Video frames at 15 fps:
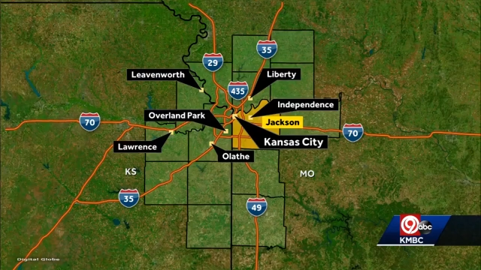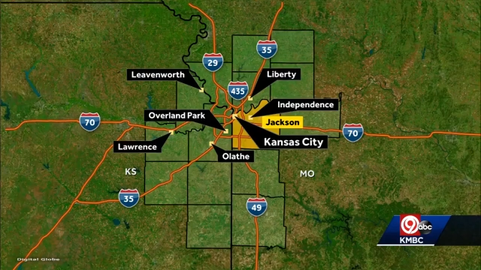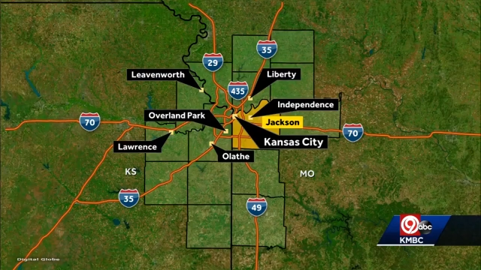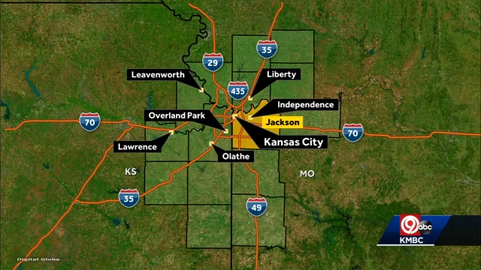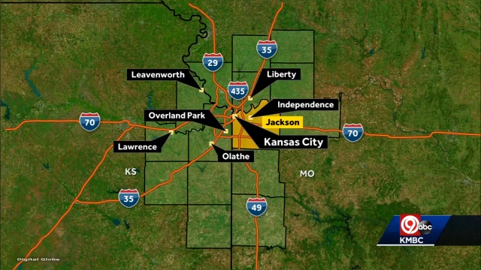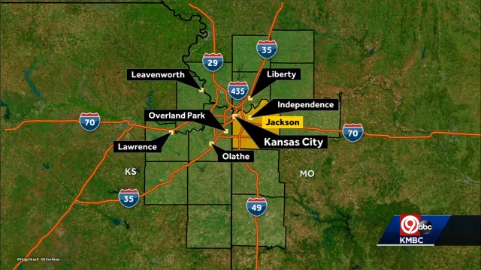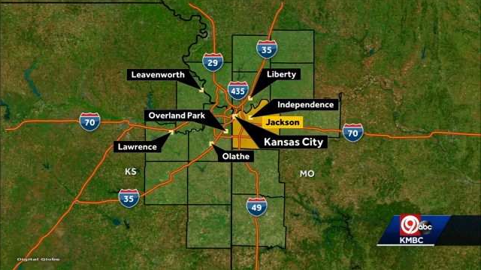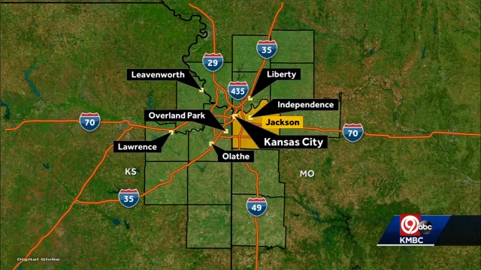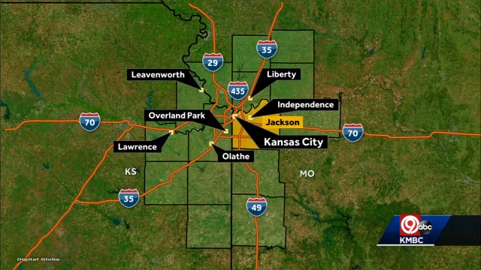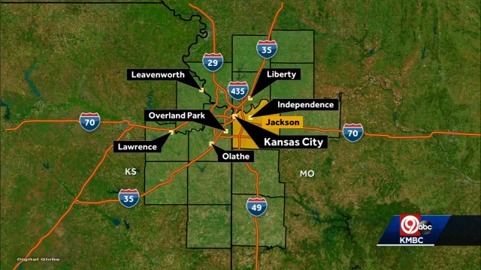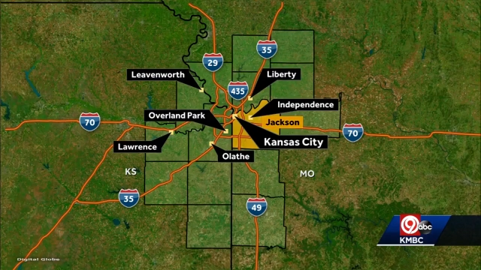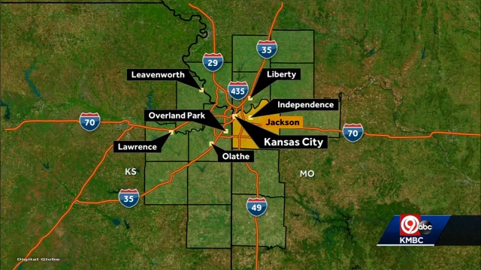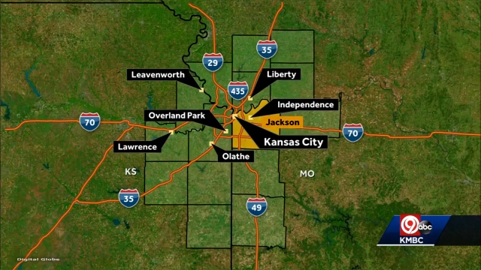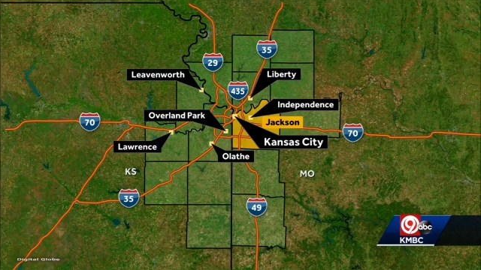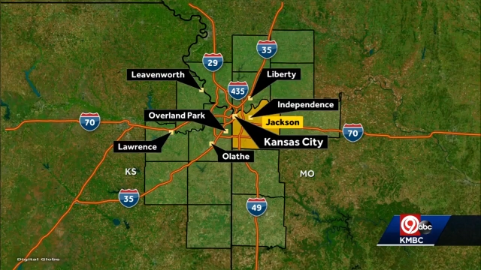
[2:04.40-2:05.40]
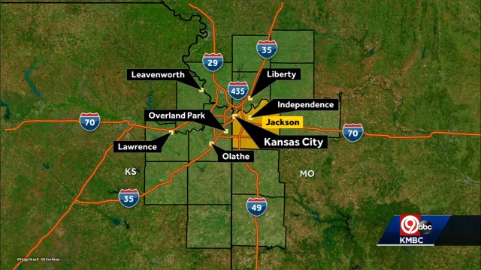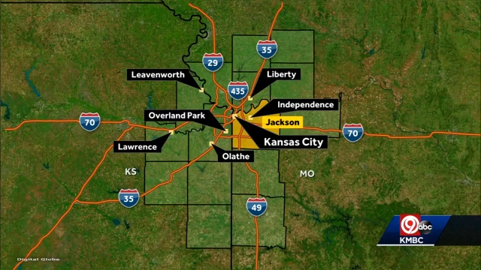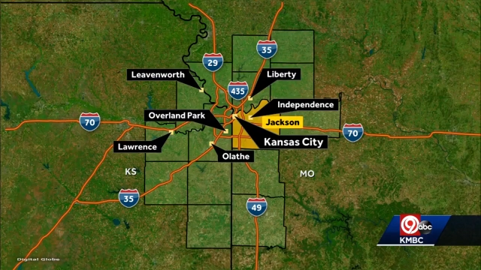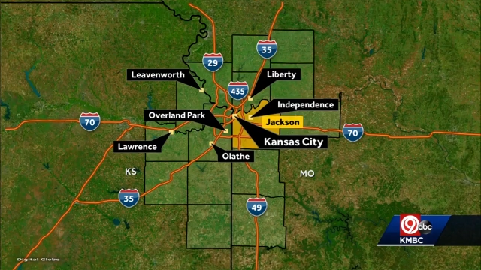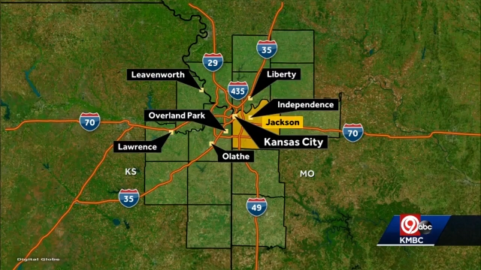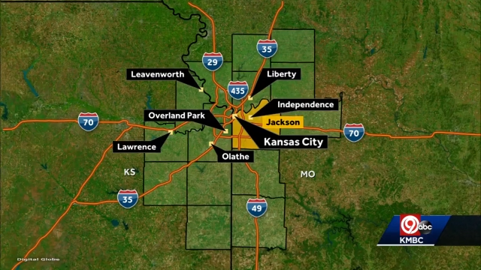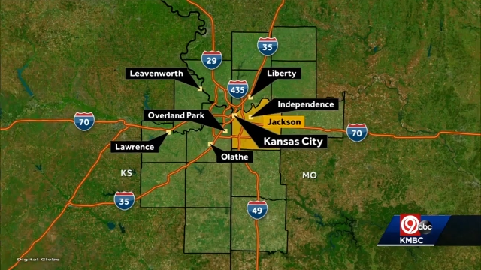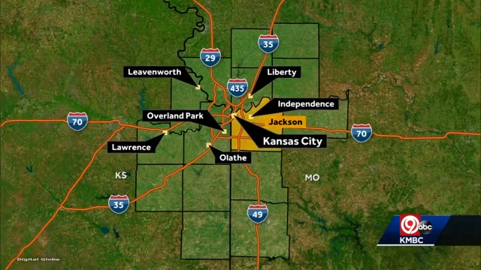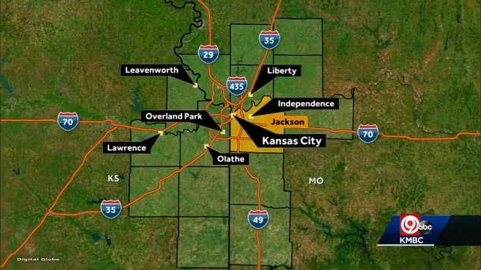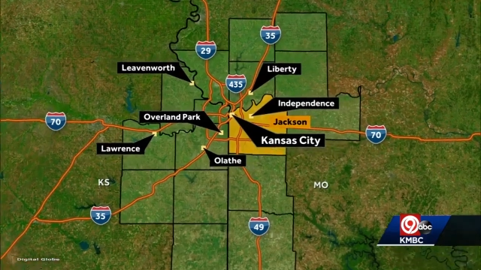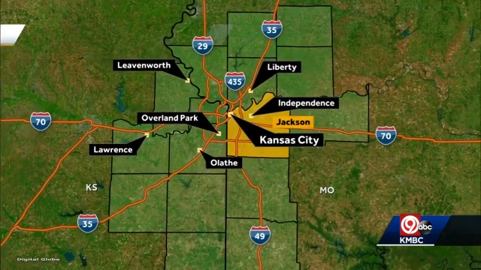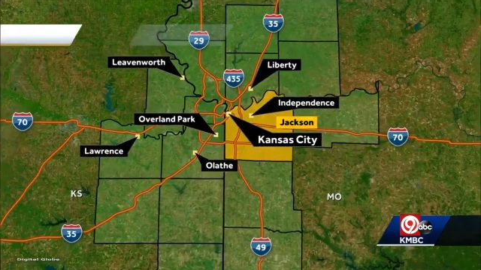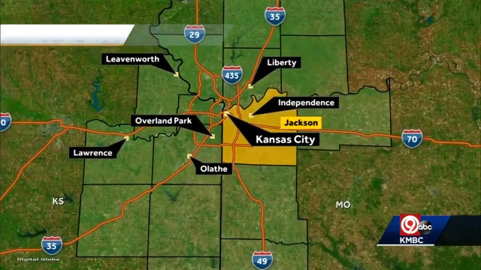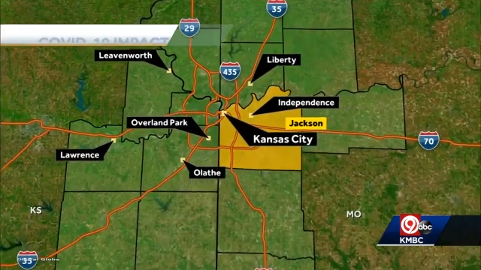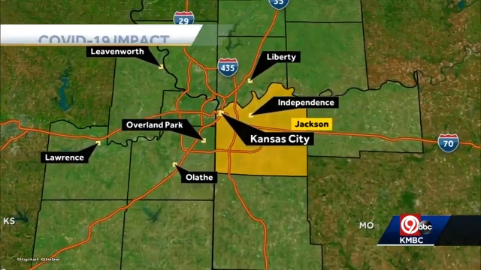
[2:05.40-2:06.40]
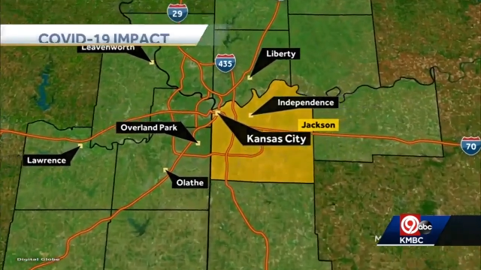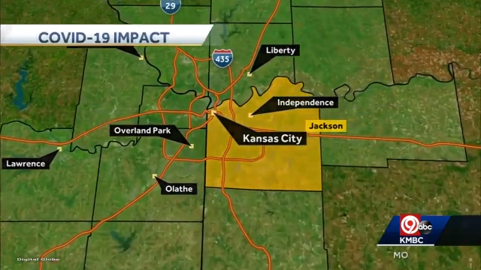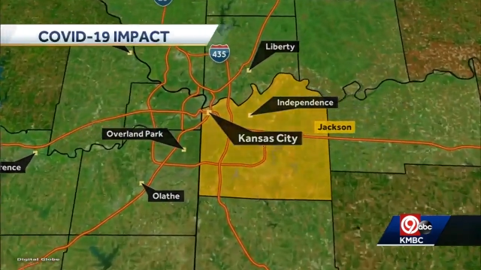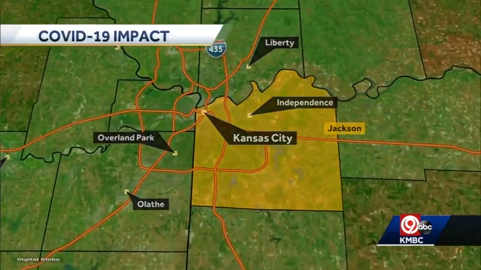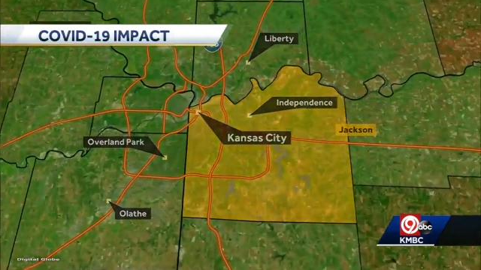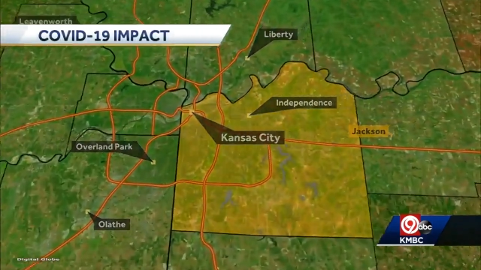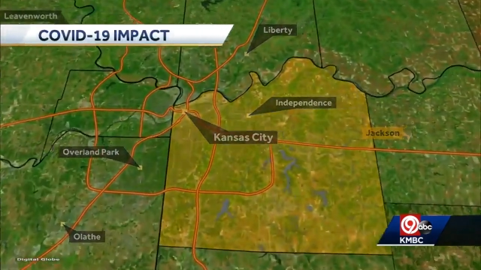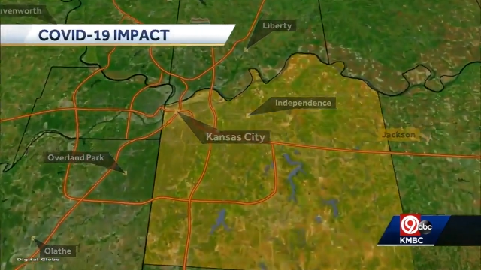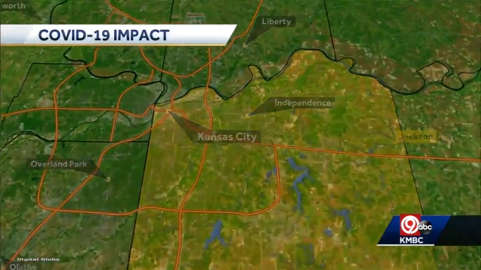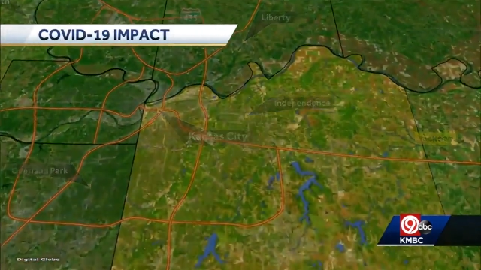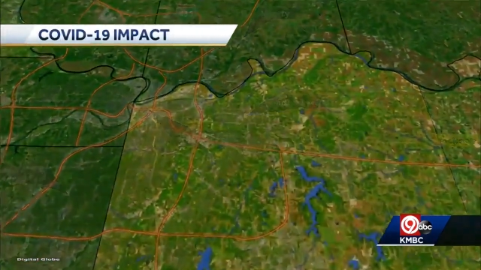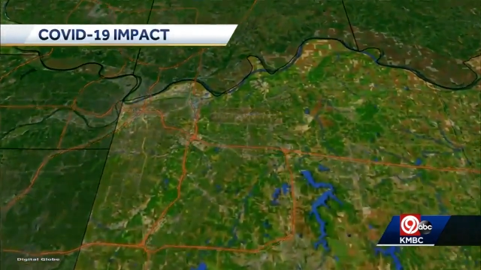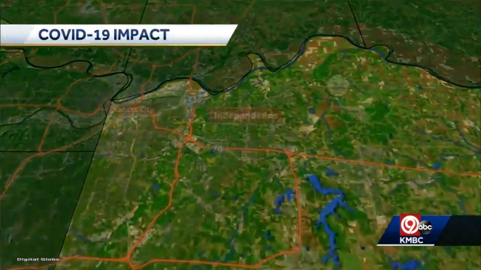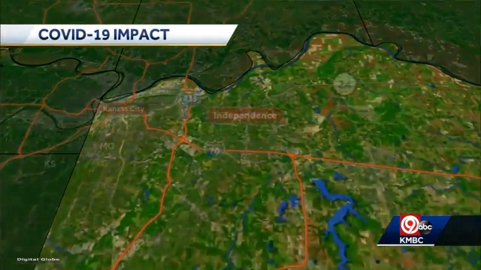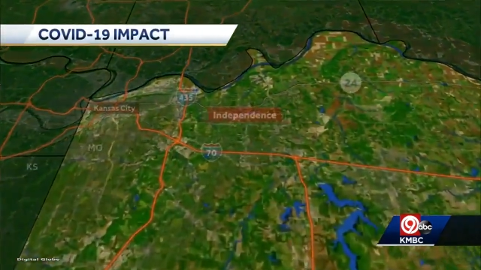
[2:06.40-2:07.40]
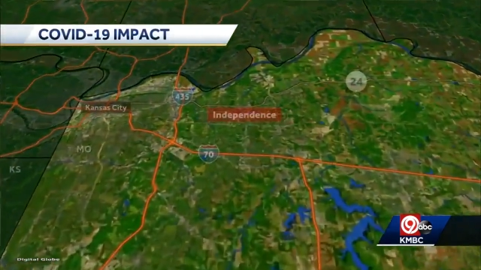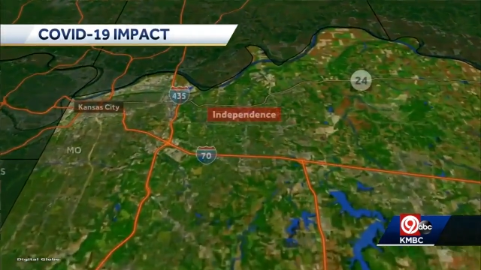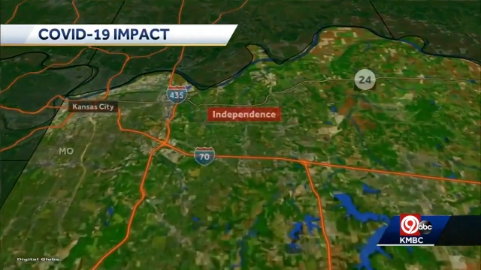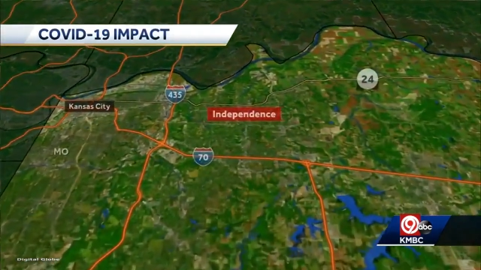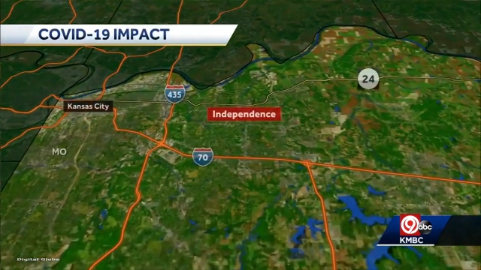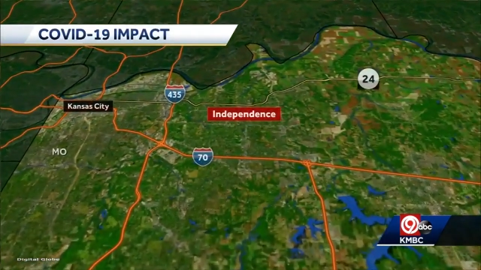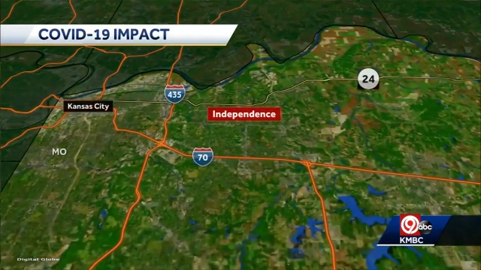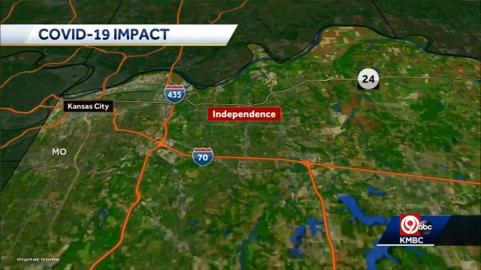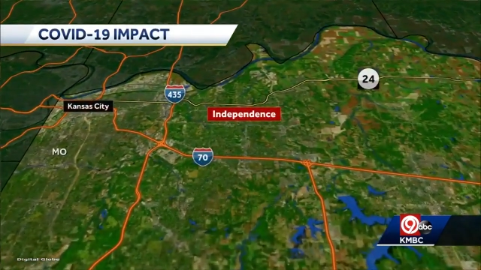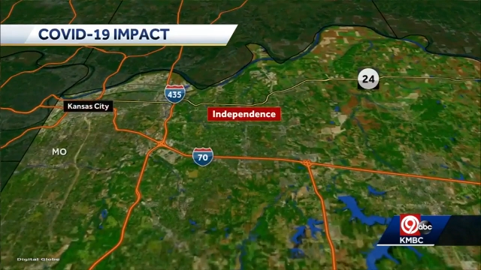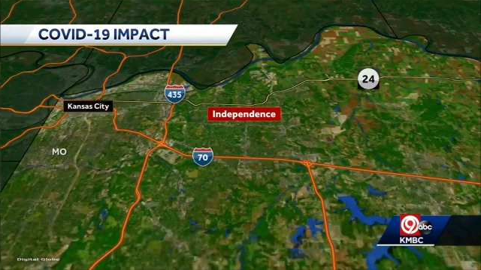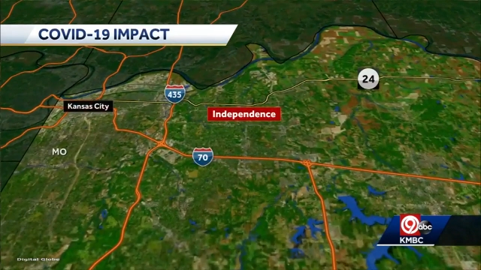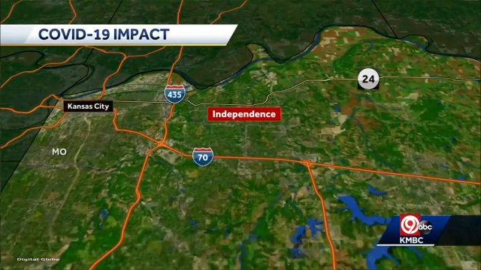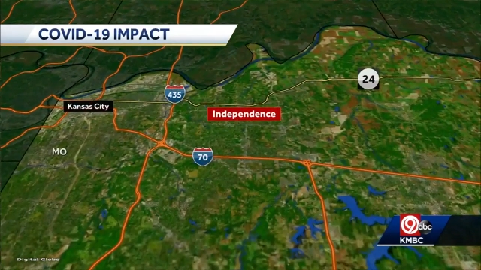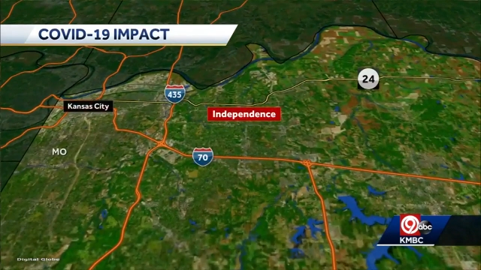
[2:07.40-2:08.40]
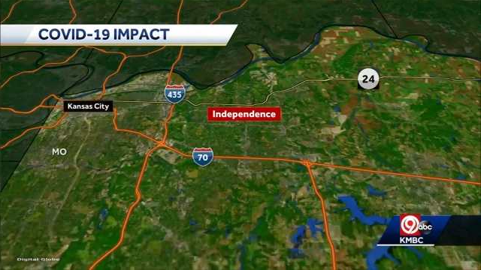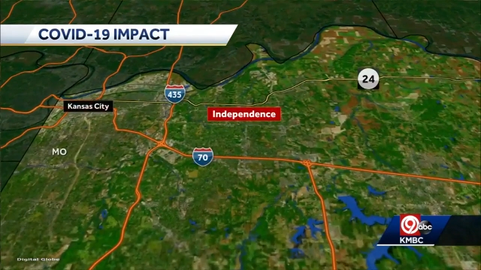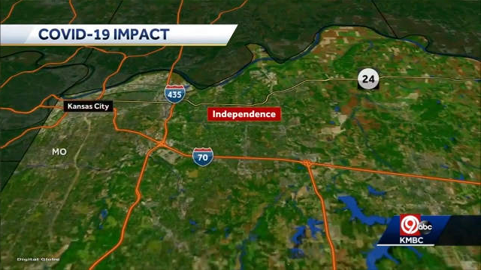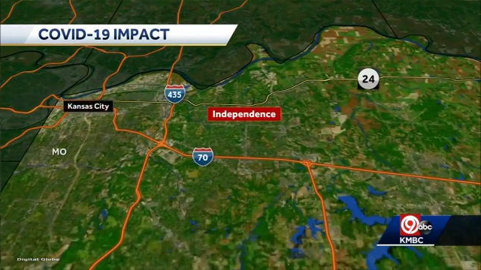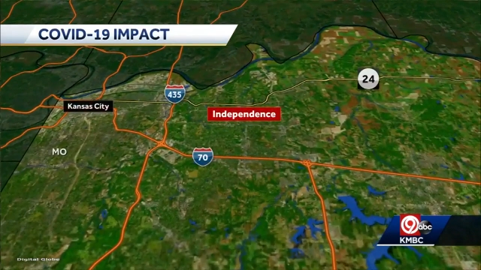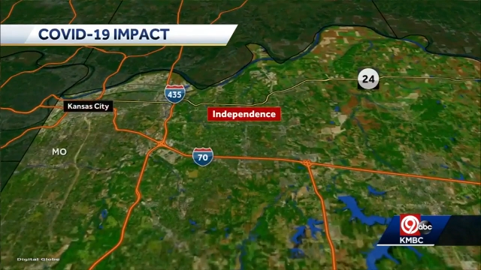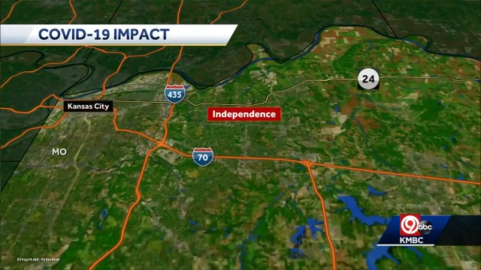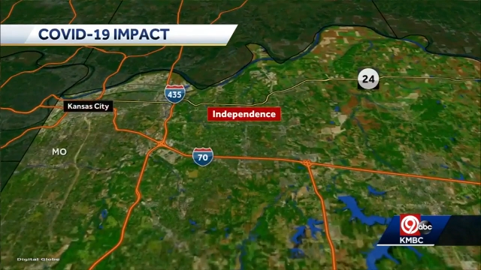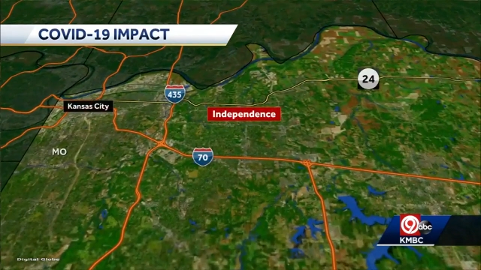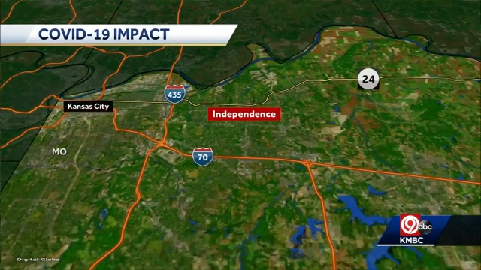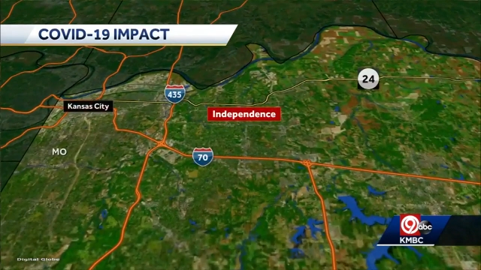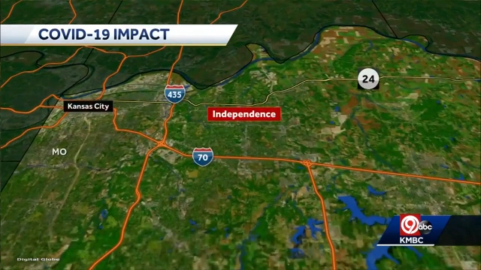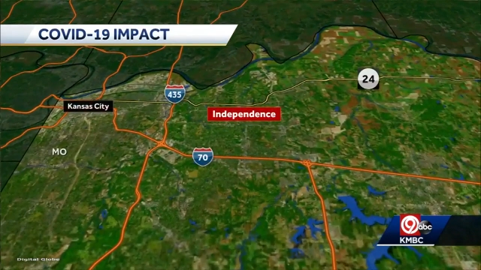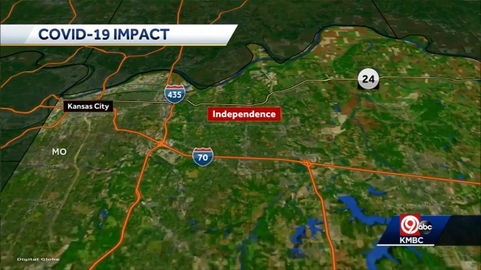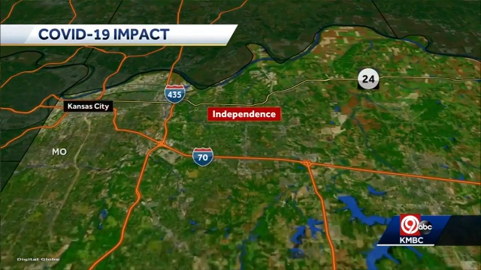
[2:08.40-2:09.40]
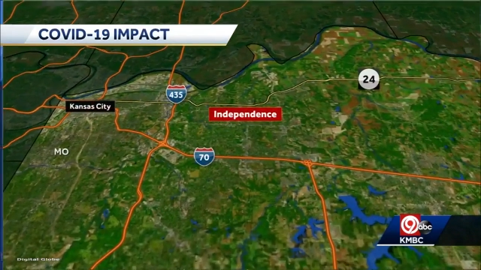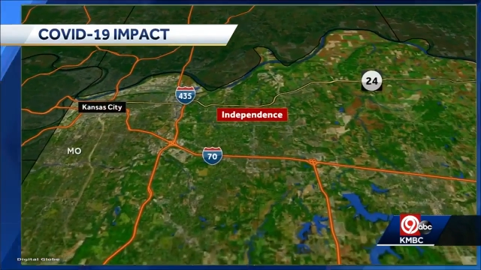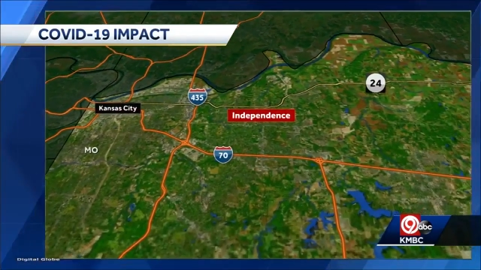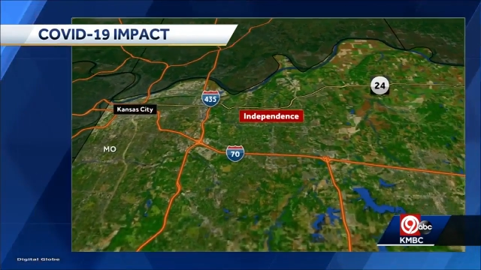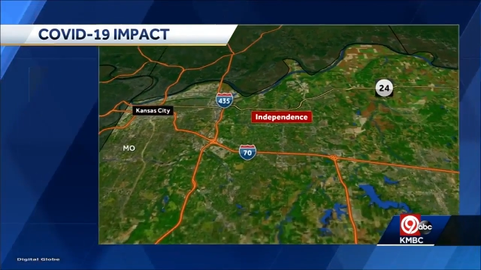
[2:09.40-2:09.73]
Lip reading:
[unreadable: no face in view]